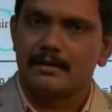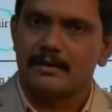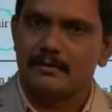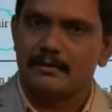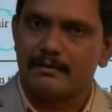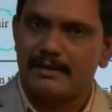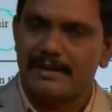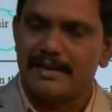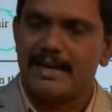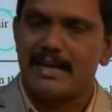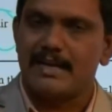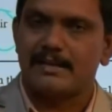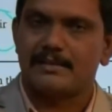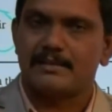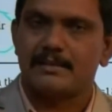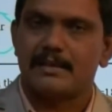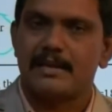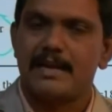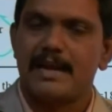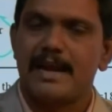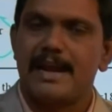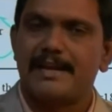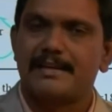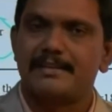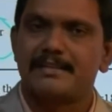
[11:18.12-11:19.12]

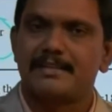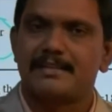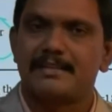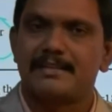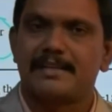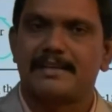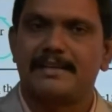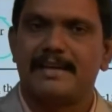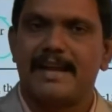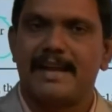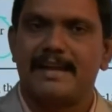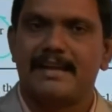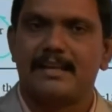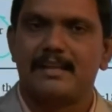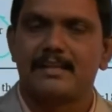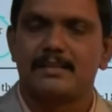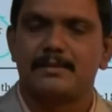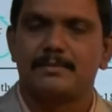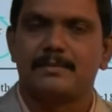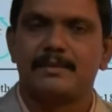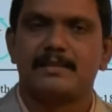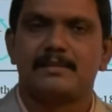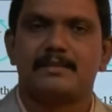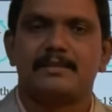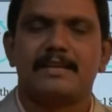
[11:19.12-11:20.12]
Whereas adjacent
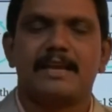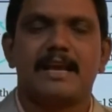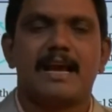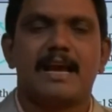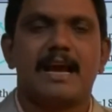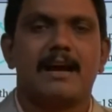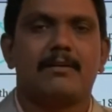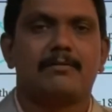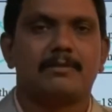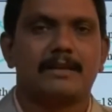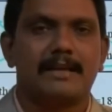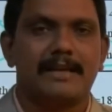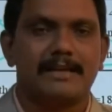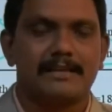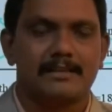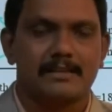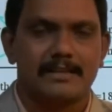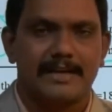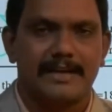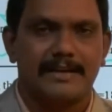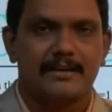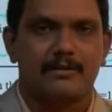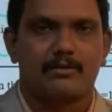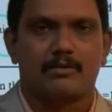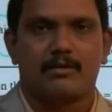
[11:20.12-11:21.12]
angles means they have a
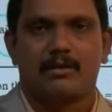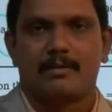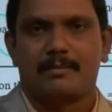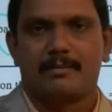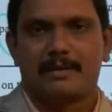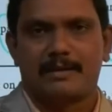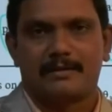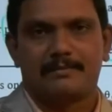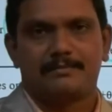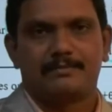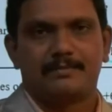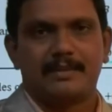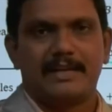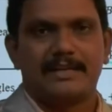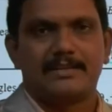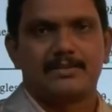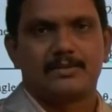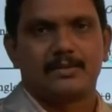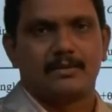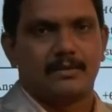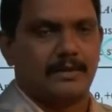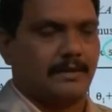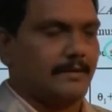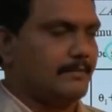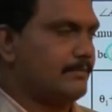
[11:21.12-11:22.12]
side common. That's
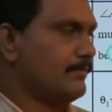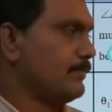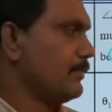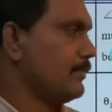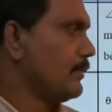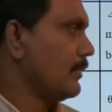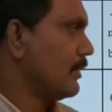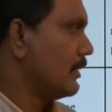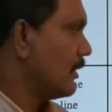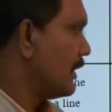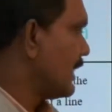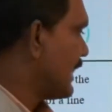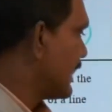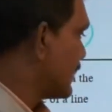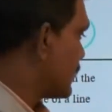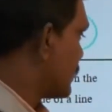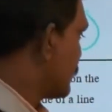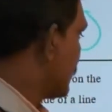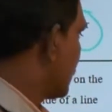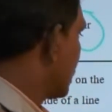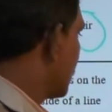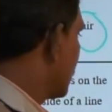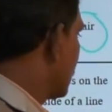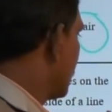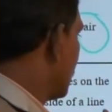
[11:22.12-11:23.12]
all.
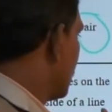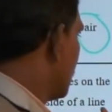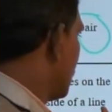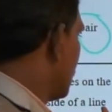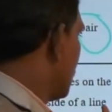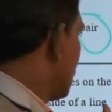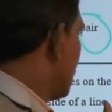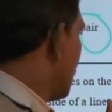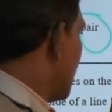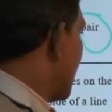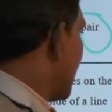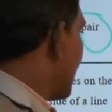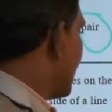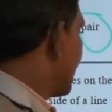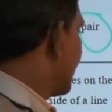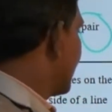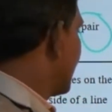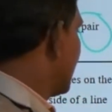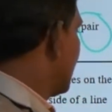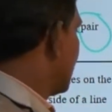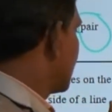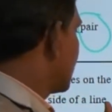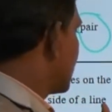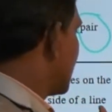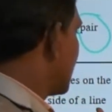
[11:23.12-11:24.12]
Next one.
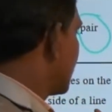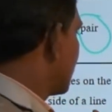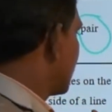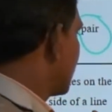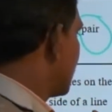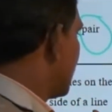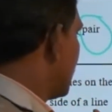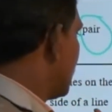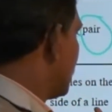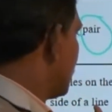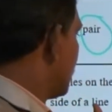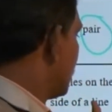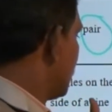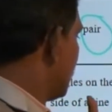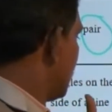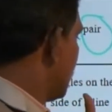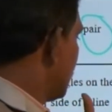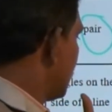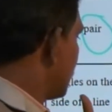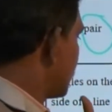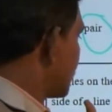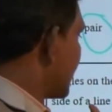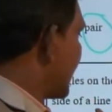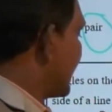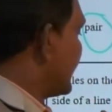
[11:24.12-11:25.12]
Angles on the
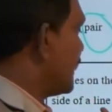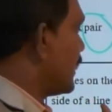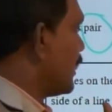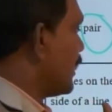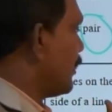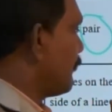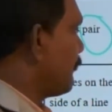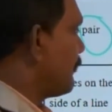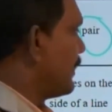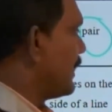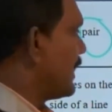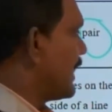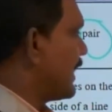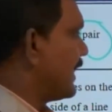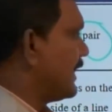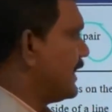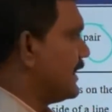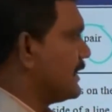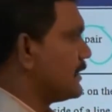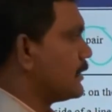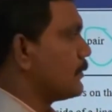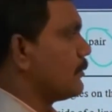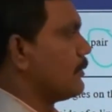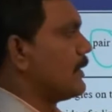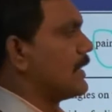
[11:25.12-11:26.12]
side of a line
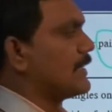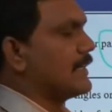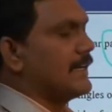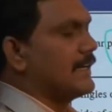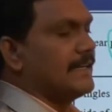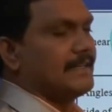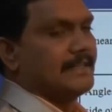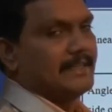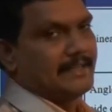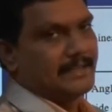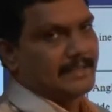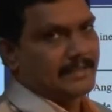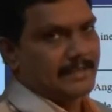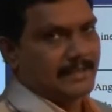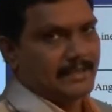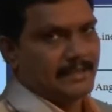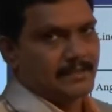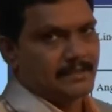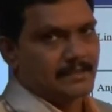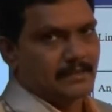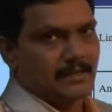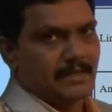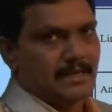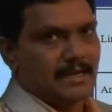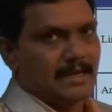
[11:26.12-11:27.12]
is 180
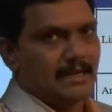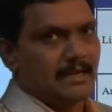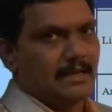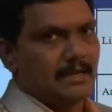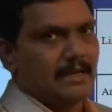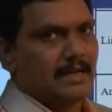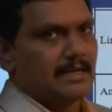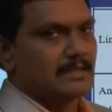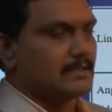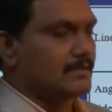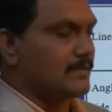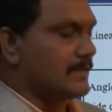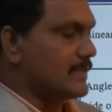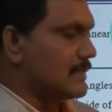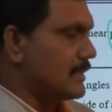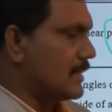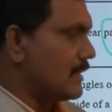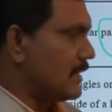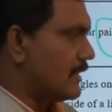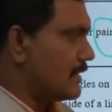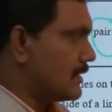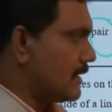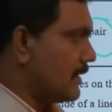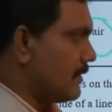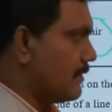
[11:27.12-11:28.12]
degrees. As we
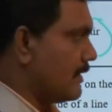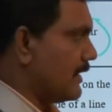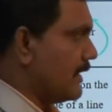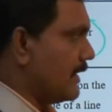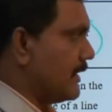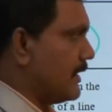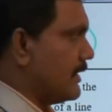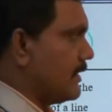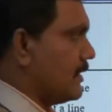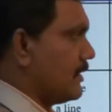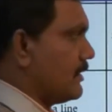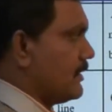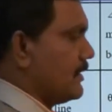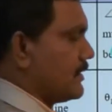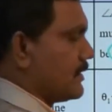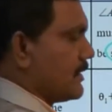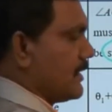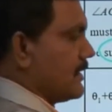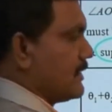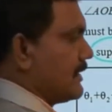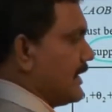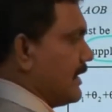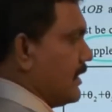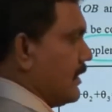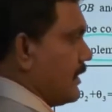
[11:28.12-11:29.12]

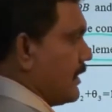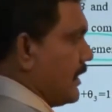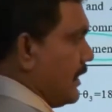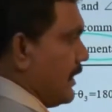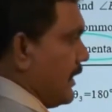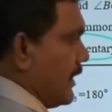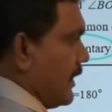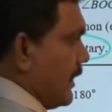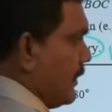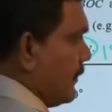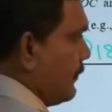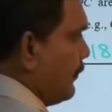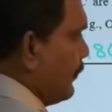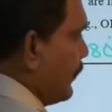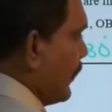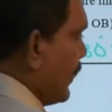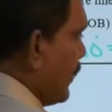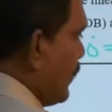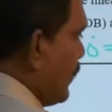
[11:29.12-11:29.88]
discussed earlier.